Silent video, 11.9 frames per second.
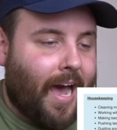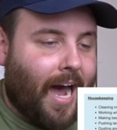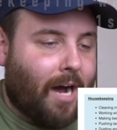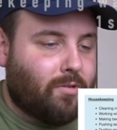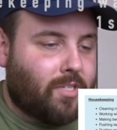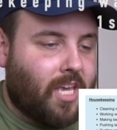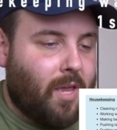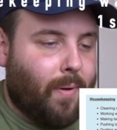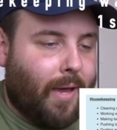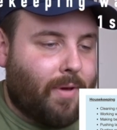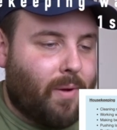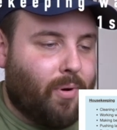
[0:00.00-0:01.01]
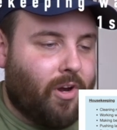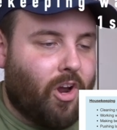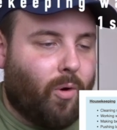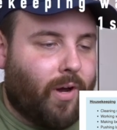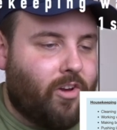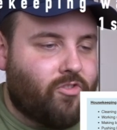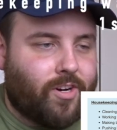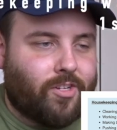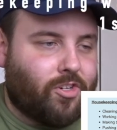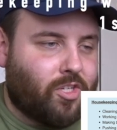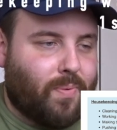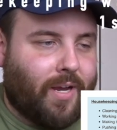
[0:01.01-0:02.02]
Housekeeping, I'm going to put no
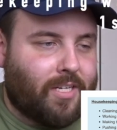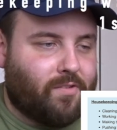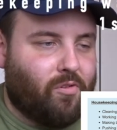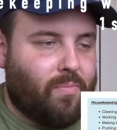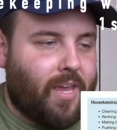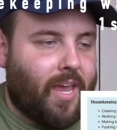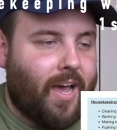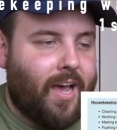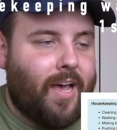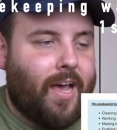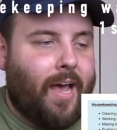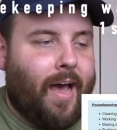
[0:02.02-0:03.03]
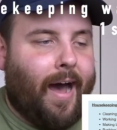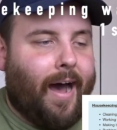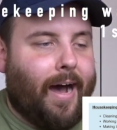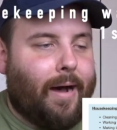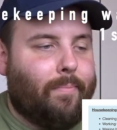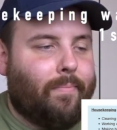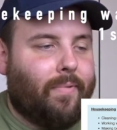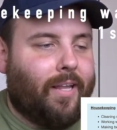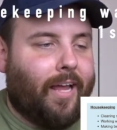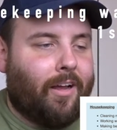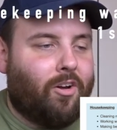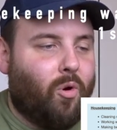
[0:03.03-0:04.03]
interest, just because for me,
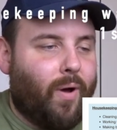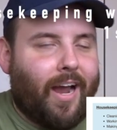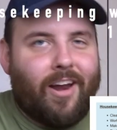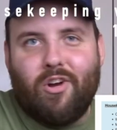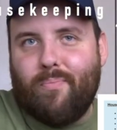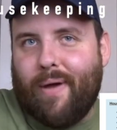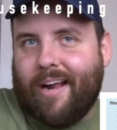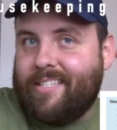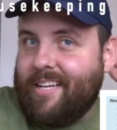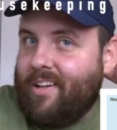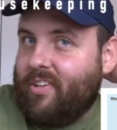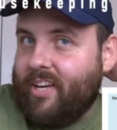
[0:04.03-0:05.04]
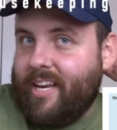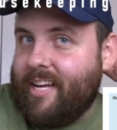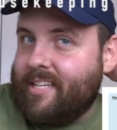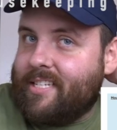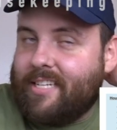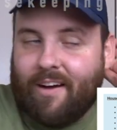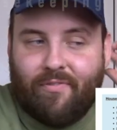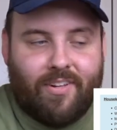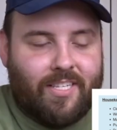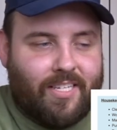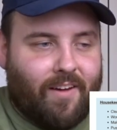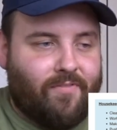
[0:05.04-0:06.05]
like going under beds and cleaning stuff
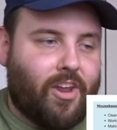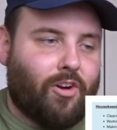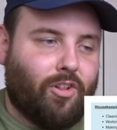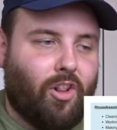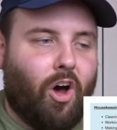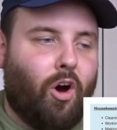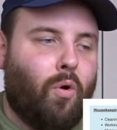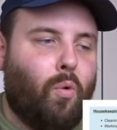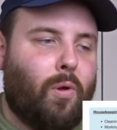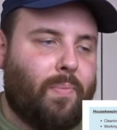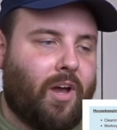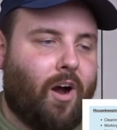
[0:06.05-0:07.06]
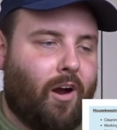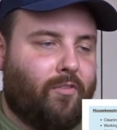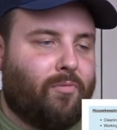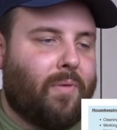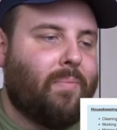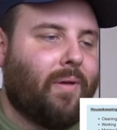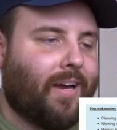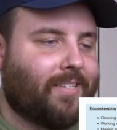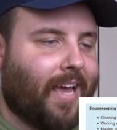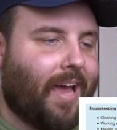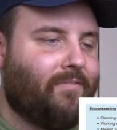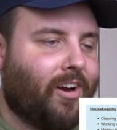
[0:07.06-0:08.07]
and stuff that are low would be hard for me because
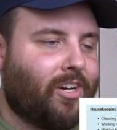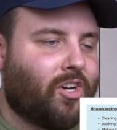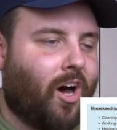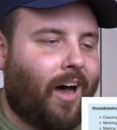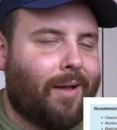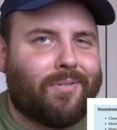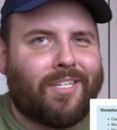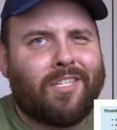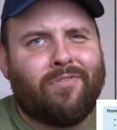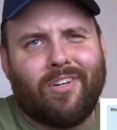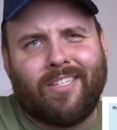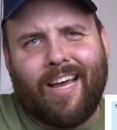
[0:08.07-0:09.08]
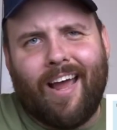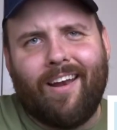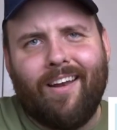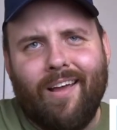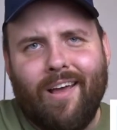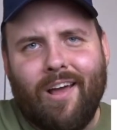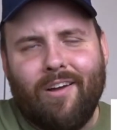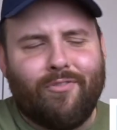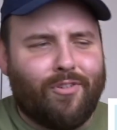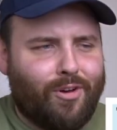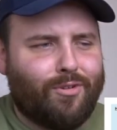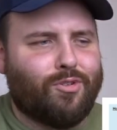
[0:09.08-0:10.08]
I am very tall. I'm 6'10".
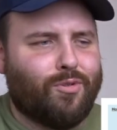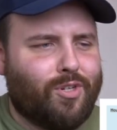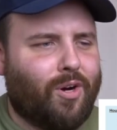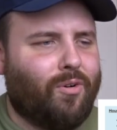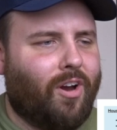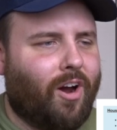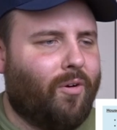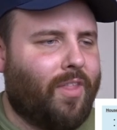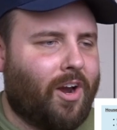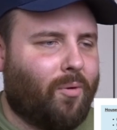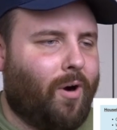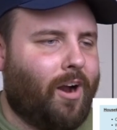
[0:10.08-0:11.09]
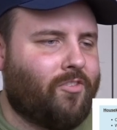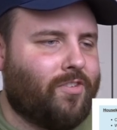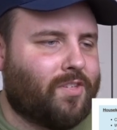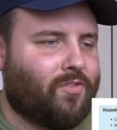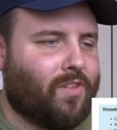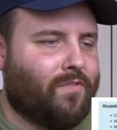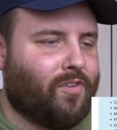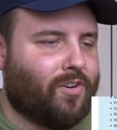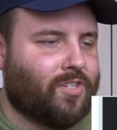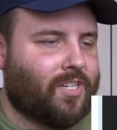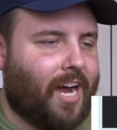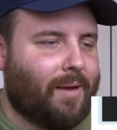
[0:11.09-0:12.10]
For those who don't know that are watching this for the
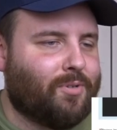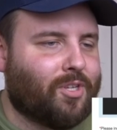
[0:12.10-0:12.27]
first time.